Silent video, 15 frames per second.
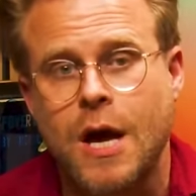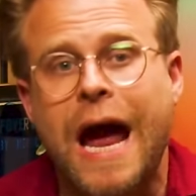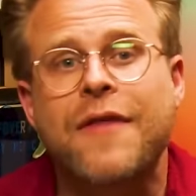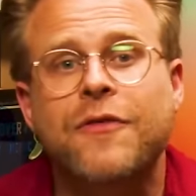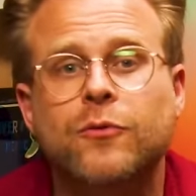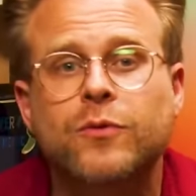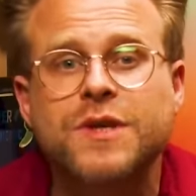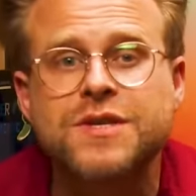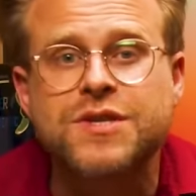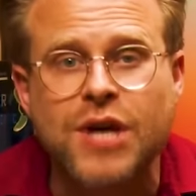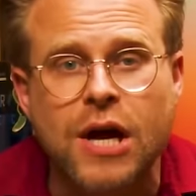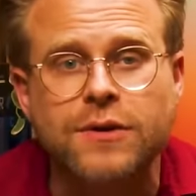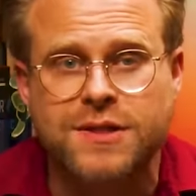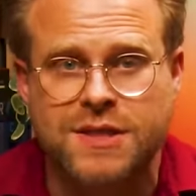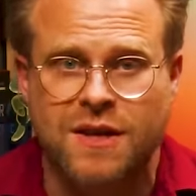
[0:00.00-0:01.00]
And the
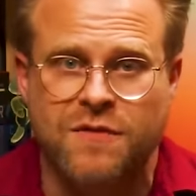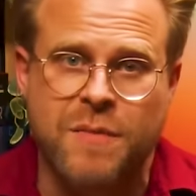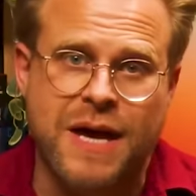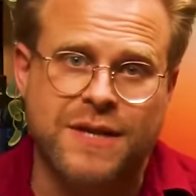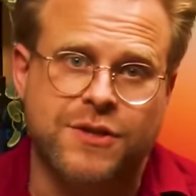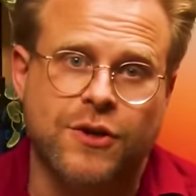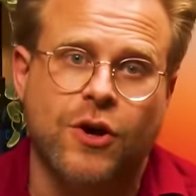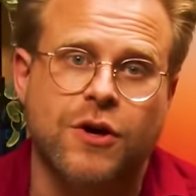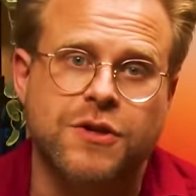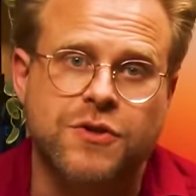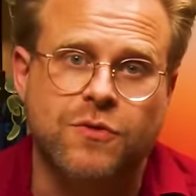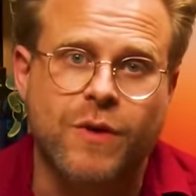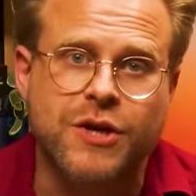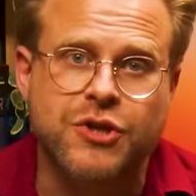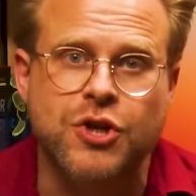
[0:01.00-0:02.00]
results of mass
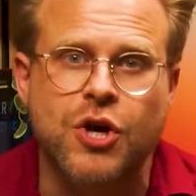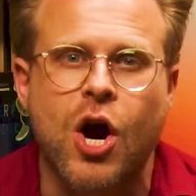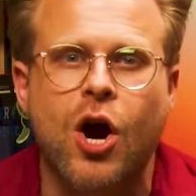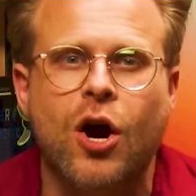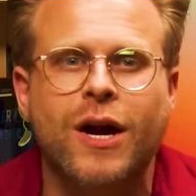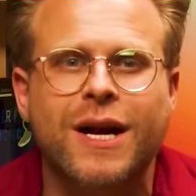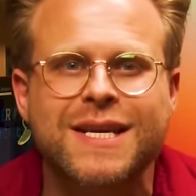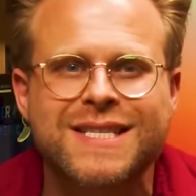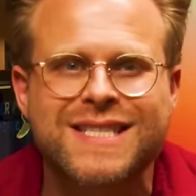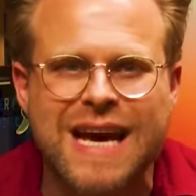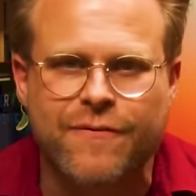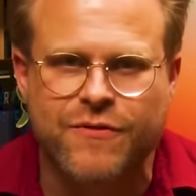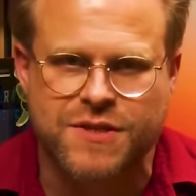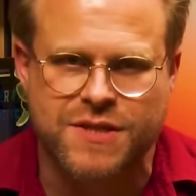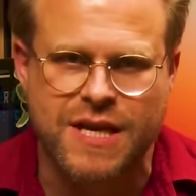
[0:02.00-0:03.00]
incarceration are
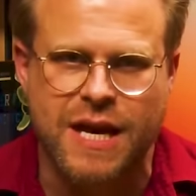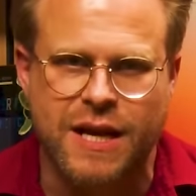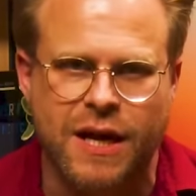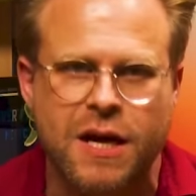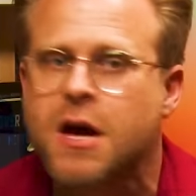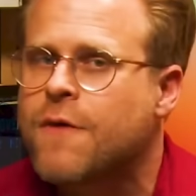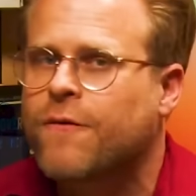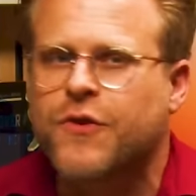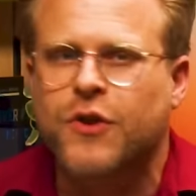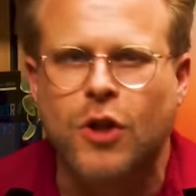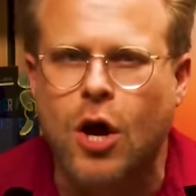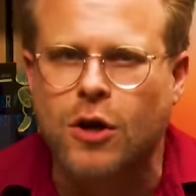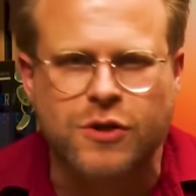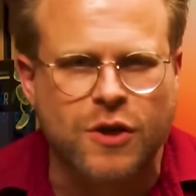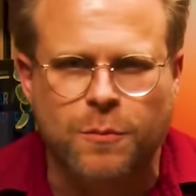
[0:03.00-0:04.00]
devastating for the
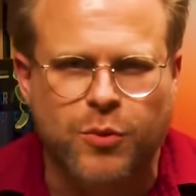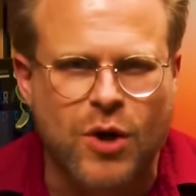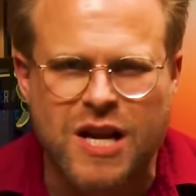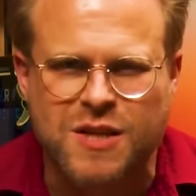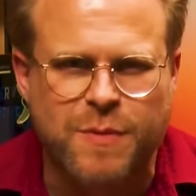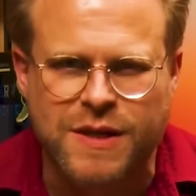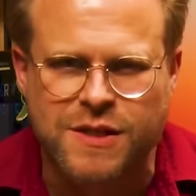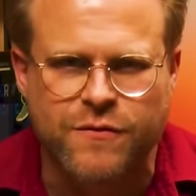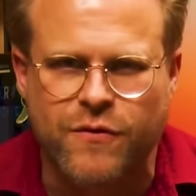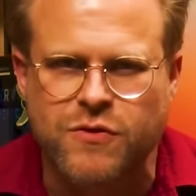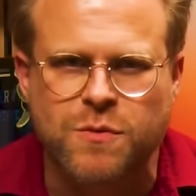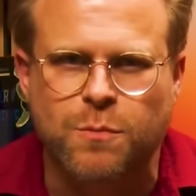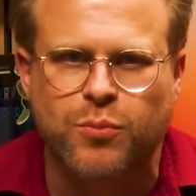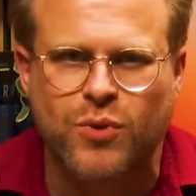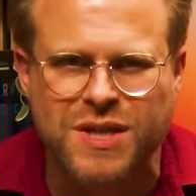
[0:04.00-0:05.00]
long term prospects of
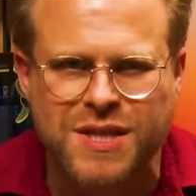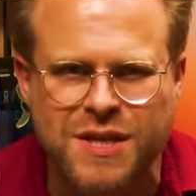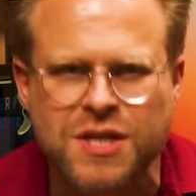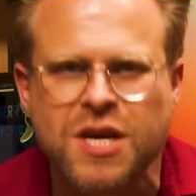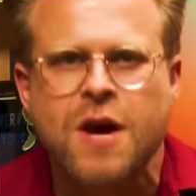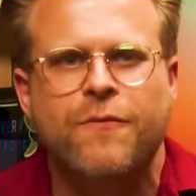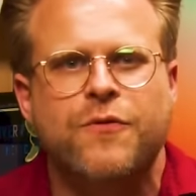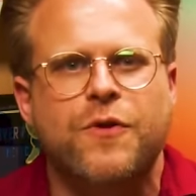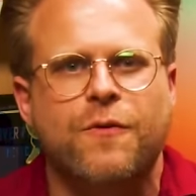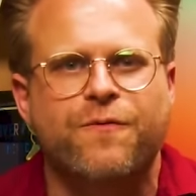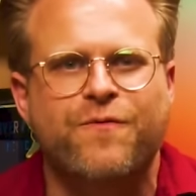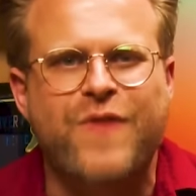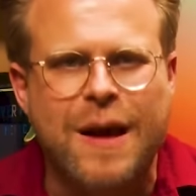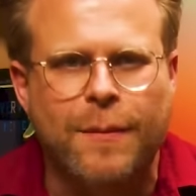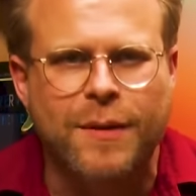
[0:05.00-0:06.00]
those imprisoned, for their
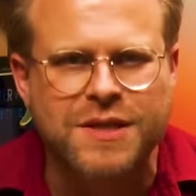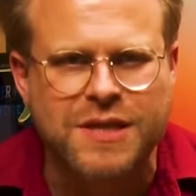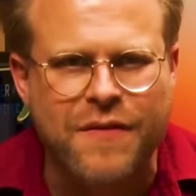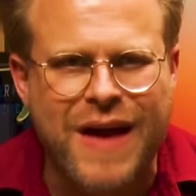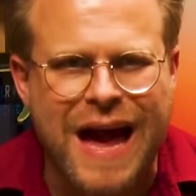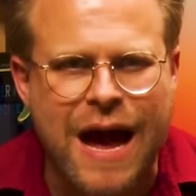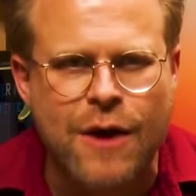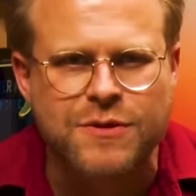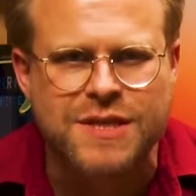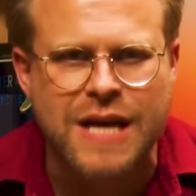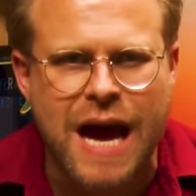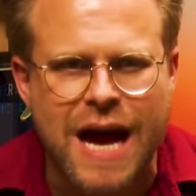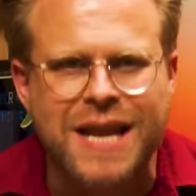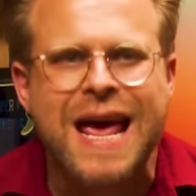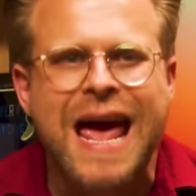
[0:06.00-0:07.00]
families on the
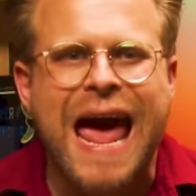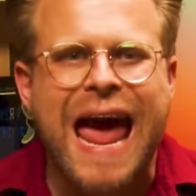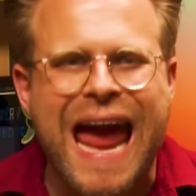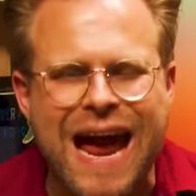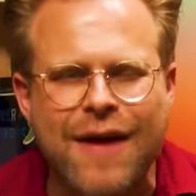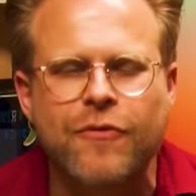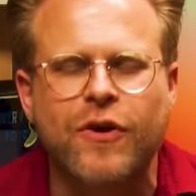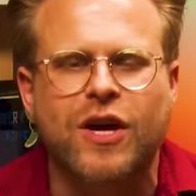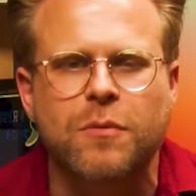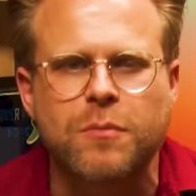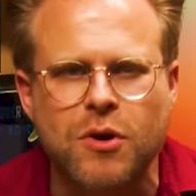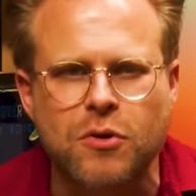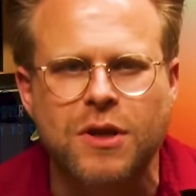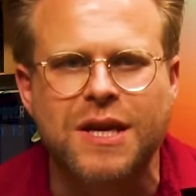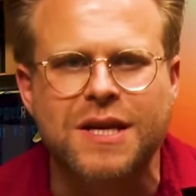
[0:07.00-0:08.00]
outside, and the
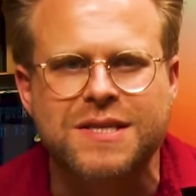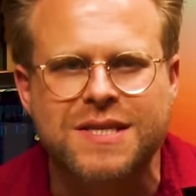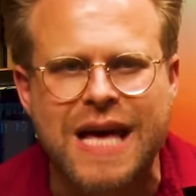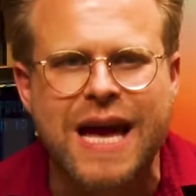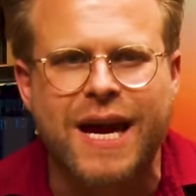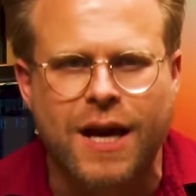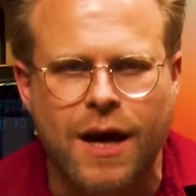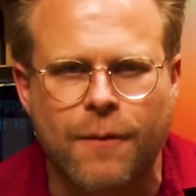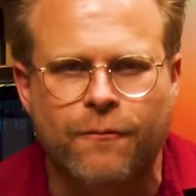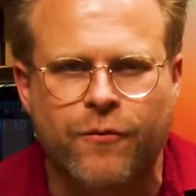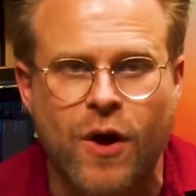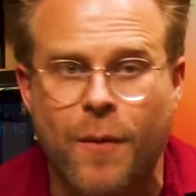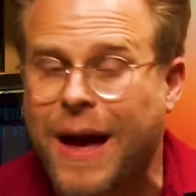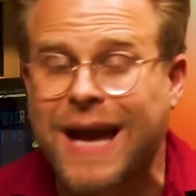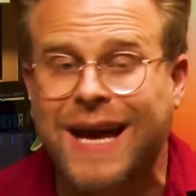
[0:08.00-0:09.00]
communities they come
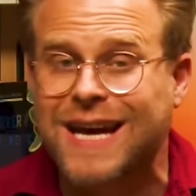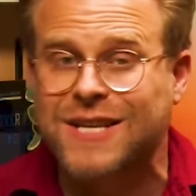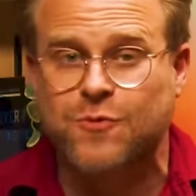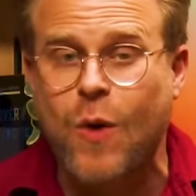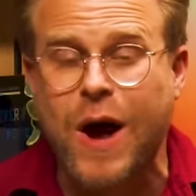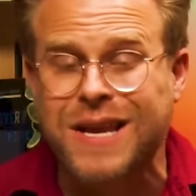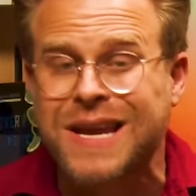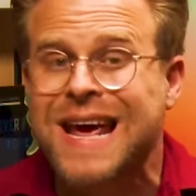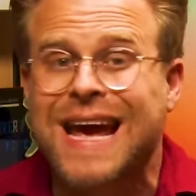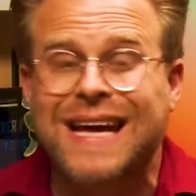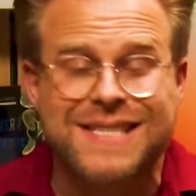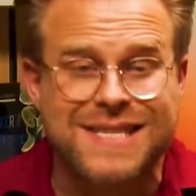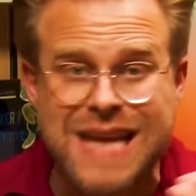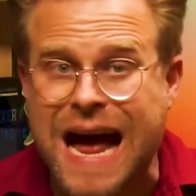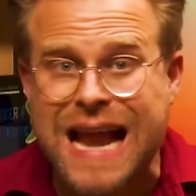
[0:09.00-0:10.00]
from. And guess what?
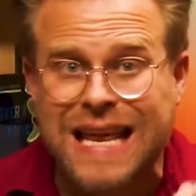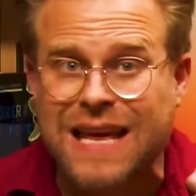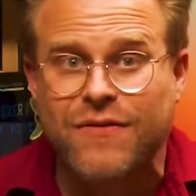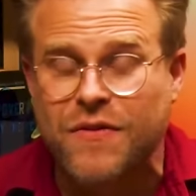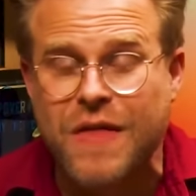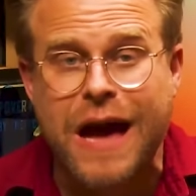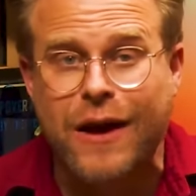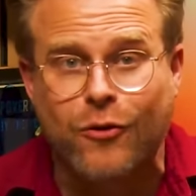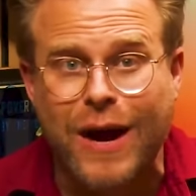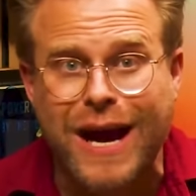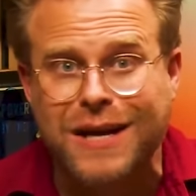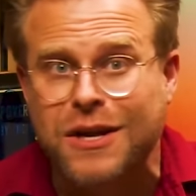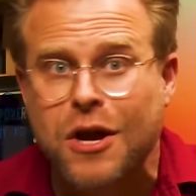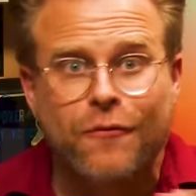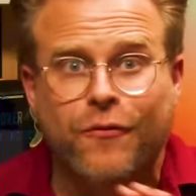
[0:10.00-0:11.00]
It's not even that
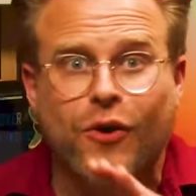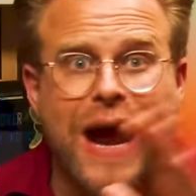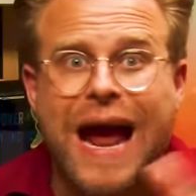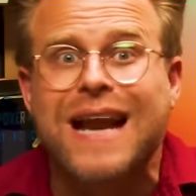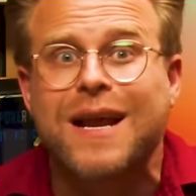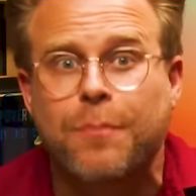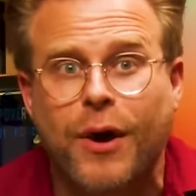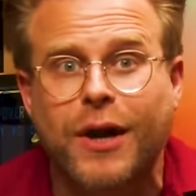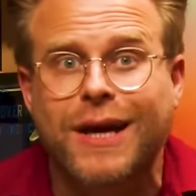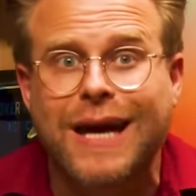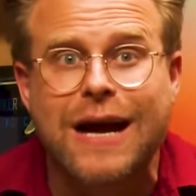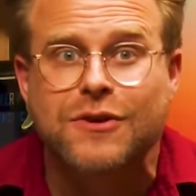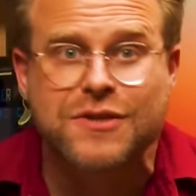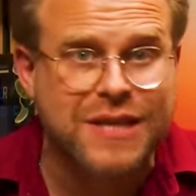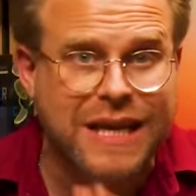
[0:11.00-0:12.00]
great for anybody
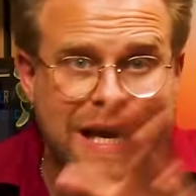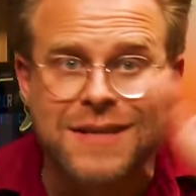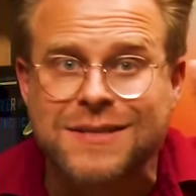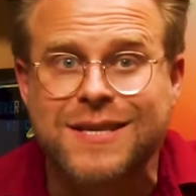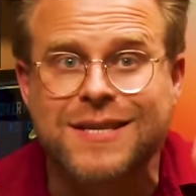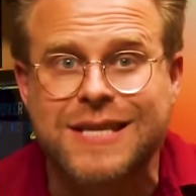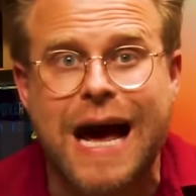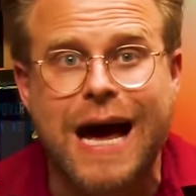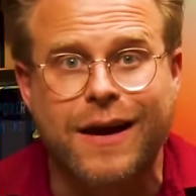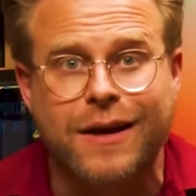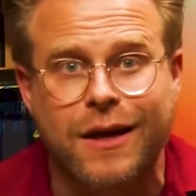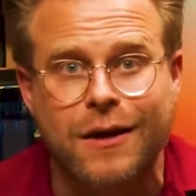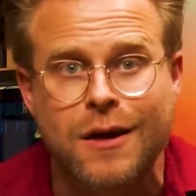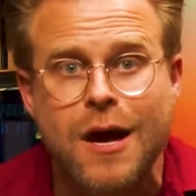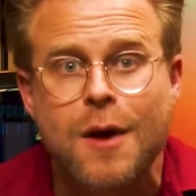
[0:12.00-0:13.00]
else in
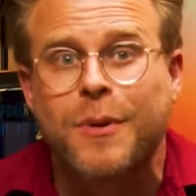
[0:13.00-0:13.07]
society.